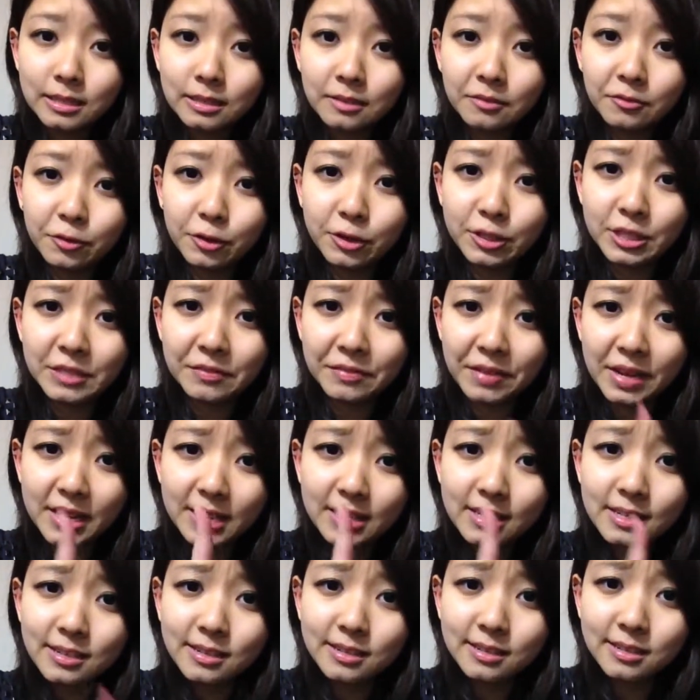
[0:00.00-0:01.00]
First
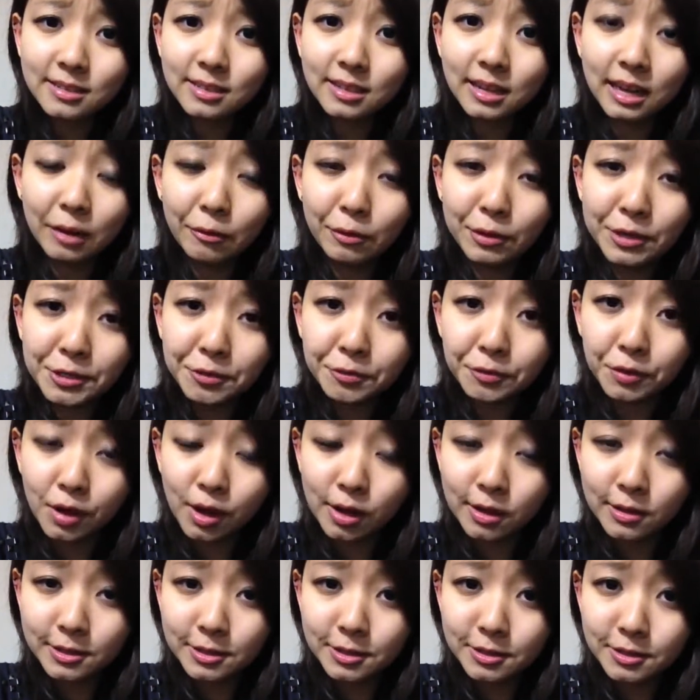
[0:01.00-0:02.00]
event, I went to a
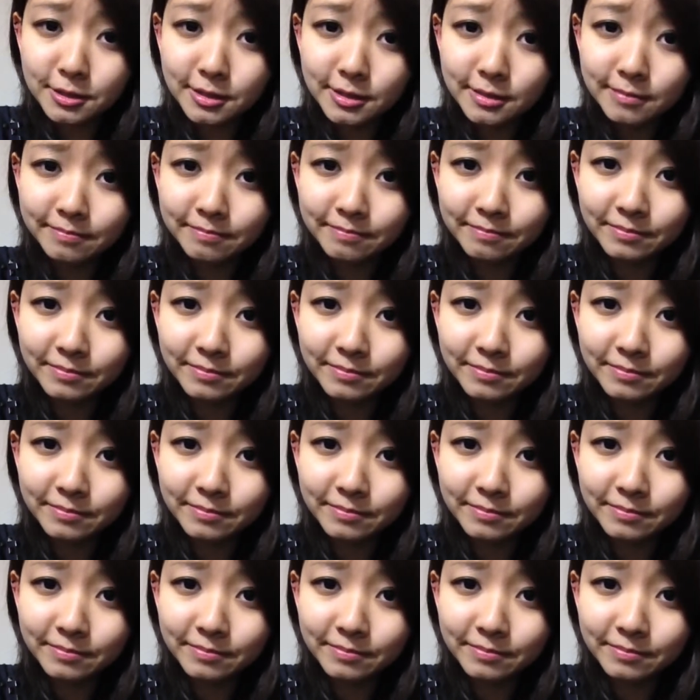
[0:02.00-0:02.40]
concert